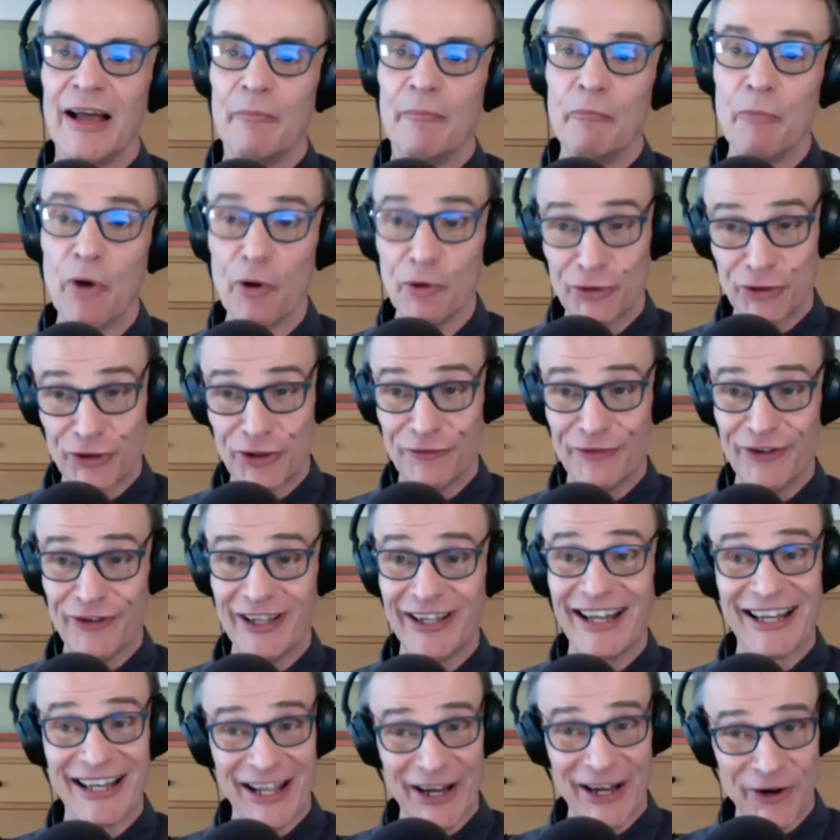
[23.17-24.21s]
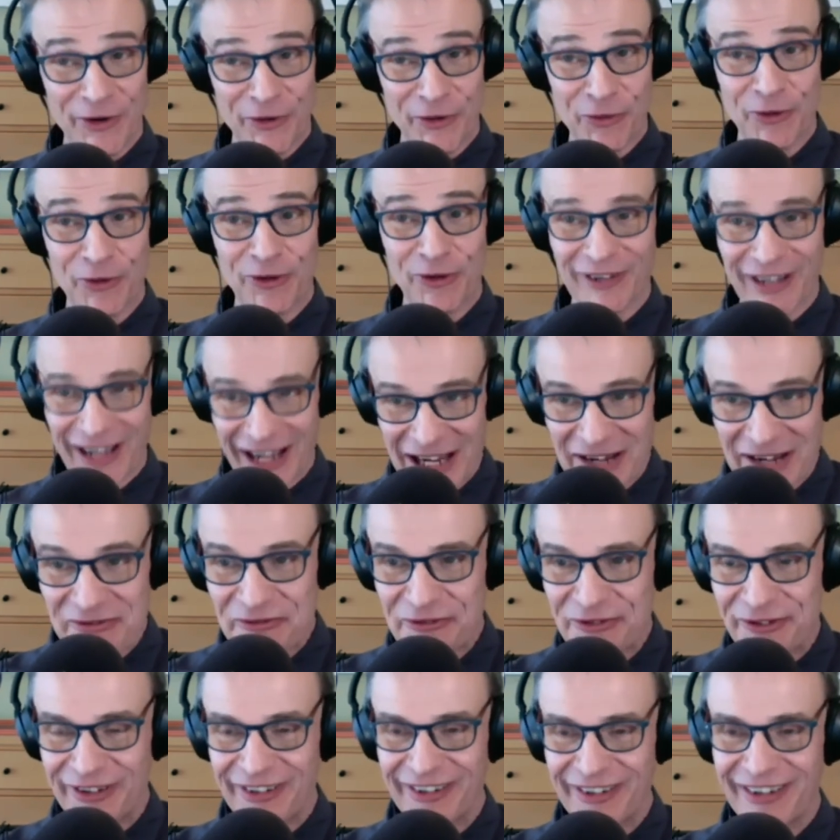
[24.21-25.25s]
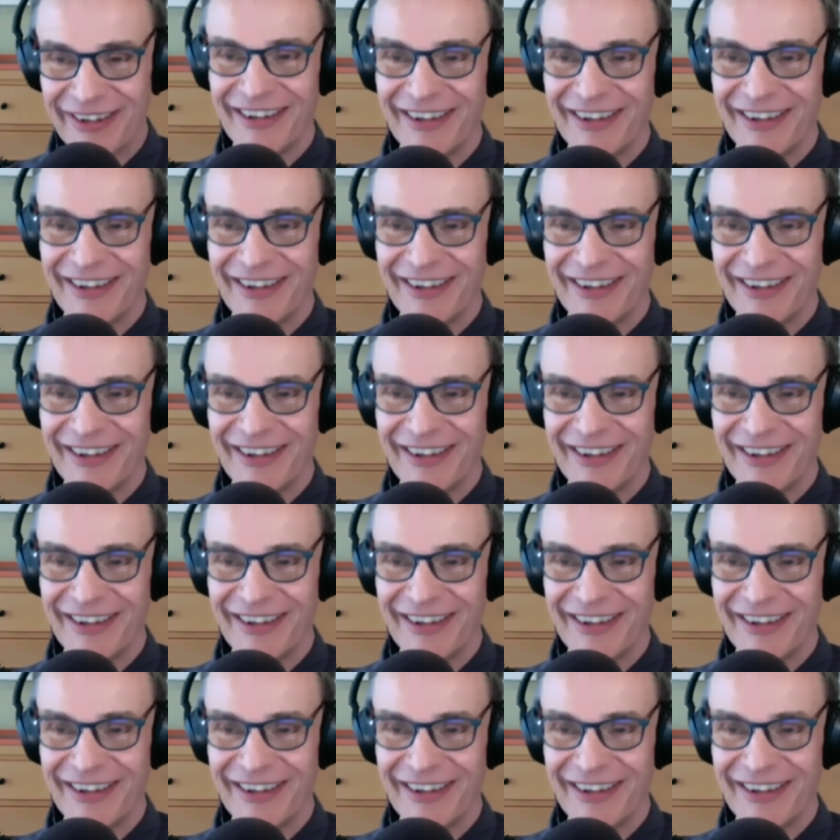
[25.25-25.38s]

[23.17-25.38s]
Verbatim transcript: most of it at Integral Life.